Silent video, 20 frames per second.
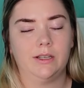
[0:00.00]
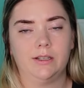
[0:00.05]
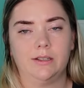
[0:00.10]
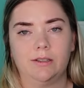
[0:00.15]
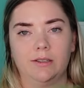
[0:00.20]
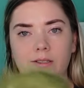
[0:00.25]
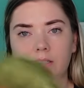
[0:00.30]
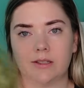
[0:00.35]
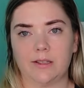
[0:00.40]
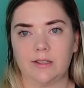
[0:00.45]

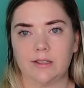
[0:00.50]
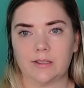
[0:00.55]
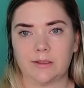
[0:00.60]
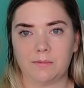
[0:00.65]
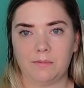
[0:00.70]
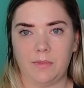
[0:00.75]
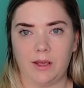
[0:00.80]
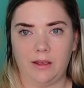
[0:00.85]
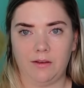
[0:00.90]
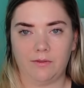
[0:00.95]
is this
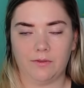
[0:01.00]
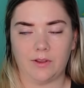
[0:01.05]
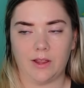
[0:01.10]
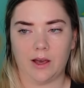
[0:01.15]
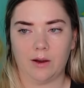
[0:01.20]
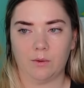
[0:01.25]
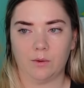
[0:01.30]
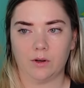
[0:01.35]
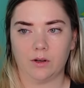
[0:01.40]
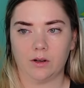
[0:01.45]

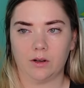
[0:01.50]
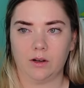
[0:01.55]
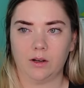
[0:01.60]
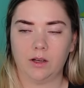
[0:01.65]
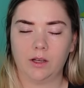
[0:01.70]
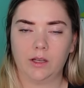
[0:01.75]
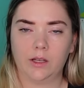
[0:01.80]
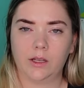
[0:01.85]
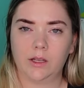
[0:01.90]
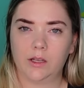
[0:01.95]
Mayflower
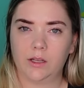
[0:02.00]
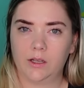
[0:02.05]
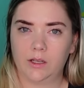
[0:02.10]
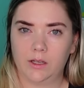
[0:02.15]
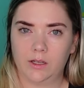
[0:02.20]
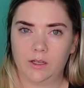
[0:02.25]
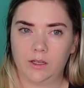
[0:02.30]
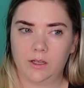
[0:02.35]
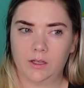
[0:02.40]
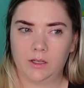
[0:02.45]

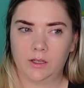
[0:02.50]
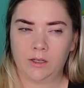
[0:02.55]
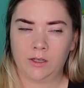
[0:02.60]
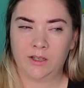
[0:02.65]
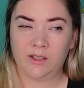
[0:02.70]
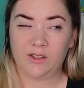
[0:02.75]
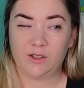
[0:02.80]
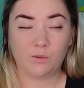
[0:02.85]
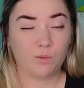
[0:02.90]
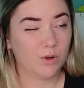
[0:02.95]

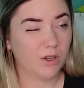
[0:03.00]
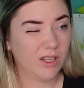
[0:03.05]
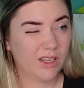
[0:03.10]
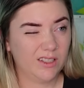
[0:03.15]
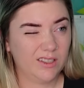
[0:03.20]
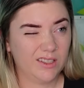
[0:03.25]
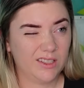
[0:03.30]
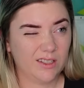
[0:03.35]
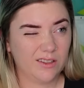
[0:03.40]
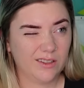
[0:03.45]
Super
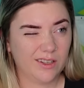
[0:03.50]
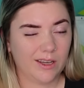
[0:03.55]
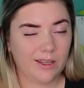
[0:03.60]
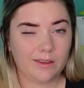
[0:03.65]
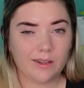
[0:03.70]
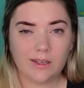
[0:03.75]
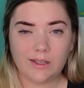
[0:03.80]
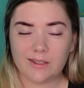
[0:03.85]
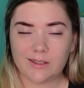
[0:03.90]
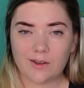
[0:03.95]
Kids Silk, I
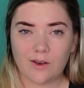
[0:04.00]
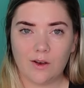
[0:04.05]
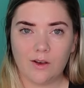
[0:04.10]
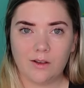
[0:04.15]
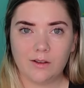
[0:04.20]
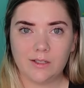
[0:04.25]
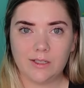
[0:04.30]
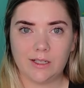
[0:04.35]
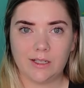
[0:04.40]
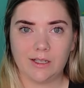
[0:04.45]
think it's
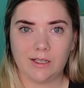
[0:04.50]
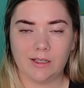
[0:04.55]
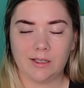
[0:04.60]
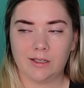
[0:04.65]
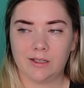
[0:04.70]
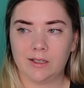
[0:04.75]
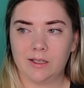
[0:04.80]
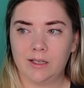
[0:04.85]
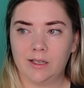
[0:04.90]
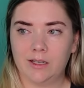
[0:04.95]
called,
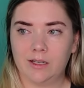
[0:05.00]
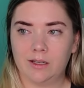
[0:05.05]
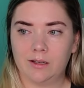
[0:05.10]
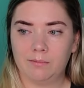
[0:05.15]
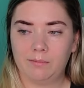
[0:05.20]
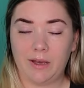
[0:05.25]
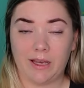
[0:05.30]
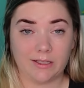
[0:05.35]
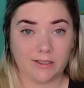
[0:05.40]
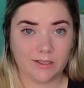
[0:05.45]
in
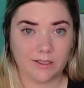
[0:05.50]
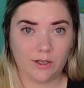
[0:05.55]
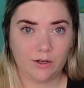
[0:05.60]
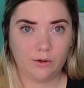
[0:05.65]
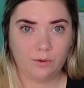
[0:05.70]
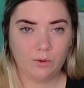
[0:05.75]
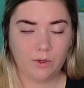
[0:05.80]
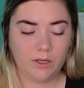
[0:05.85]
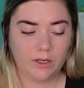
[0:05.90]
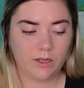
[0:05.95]
Pesto.
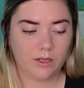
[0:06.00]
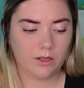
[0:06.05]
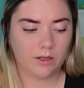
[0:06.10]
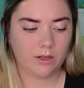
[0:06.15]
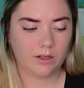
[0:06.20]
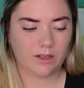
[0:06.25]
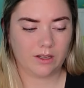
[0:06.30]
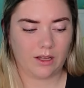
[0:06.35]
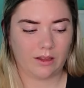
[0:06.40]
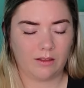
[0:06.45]

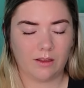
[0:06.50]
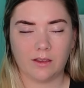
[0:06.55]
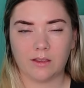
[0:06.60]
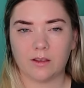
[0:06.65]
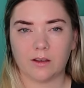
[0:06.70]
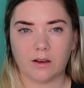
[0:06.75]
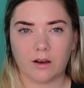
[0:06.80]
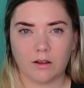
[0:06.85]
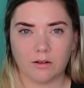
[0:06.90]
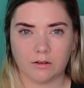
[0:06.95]
I think
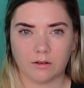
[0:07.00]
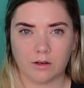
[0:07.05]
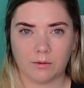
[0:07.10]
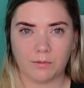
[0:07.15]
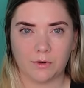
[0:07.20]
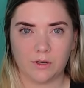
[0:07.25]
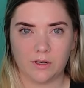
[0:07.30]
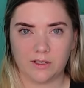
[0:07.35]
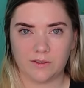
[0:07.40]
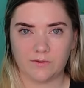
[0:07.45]
the color
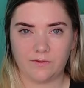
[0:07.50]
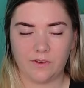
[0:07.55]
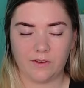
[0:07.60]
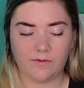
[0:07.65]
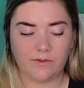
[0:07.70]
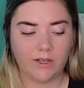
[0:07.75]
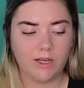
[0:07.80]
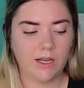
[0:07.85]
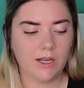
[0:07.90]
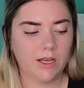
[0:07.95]
number is
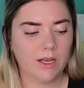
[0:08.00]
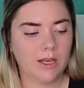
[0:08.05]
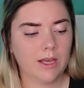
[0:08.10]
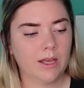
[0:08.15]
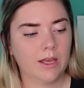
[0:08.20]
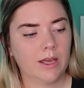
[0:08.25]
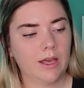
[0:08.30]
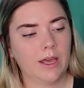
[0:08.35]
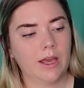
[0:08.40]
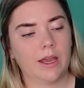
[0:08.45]
50.
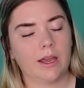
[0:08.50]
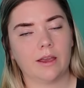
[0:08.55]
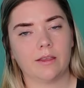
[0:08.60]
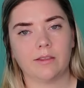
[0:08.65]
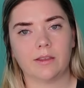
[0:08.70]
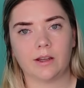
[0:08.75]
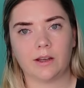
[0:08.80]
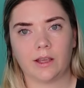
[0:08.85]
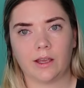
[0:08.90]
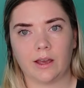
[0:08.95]
And
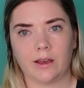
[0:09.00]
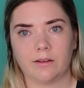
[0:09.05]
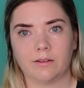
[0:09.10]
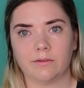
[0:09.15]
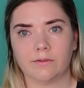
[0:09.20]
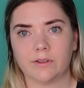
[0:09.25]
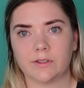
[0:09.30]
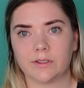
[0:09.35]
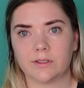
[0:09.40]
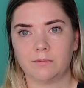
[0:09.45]
then I have
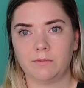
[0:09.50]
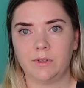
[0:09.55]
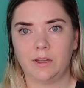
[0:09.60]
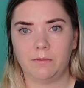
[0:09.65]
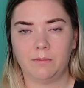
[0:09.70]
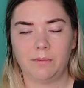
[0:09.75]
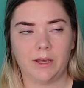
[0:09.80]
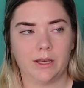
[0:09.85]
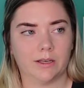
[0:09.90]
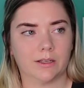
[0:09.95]
some
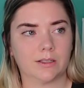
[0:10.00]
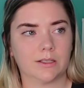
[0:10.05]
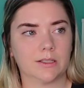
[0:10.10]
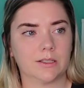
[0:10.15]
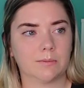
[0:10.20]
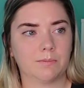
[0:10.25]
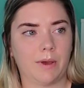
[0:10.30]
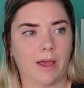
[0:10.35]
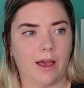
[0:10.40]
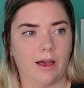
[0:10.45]
Knit
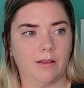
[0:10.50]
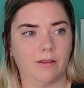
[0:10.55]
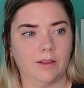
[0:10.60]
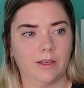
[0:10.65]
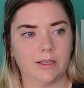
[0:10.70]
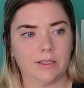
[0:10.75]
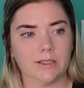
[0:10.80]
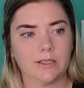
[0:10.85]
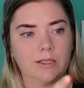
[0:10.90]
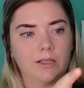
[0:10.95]
Picks
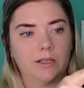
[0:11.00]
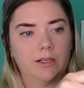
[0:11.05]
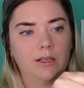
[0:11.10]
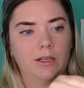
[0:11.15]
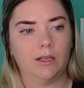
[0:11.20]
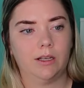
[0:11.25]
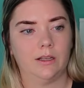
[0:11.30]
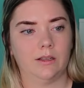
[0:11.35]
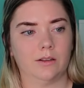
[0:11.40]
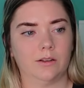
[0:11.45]
palette
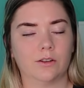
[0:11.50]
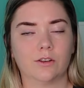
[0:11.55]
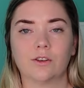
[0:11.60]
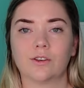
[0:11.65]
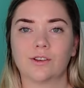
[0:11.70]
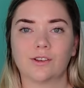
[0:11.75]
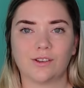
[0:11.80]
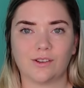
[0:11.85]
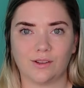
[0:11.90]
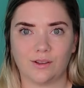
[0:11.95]
in
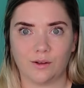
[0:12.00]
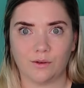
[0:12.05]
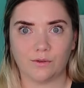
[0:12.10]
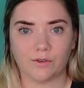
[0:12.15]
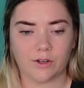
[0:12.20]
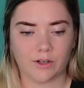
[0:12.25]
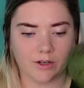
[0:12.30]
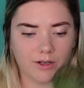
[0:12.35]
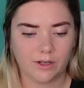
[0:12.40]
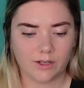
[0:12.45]

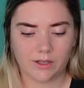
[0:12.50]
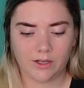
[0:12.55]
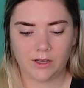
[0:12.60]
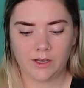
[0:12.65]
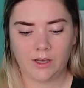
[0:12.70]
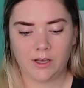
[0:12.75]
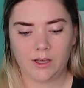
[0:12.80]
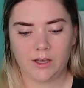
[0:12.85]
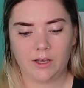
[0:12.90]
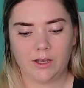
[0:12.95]
Clover
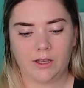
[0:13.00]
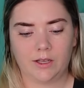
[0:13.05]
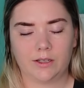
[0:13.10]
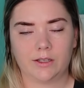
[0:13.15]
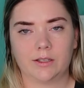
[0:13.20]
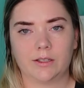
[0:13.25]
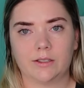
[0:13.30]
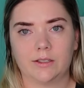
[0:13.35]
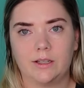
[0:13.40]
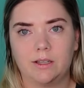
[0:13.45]

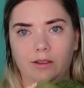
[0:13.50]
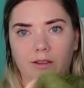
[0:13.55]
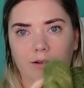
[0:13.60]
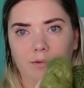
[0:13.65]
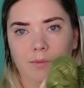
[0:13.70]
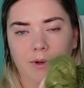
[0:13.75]
and they're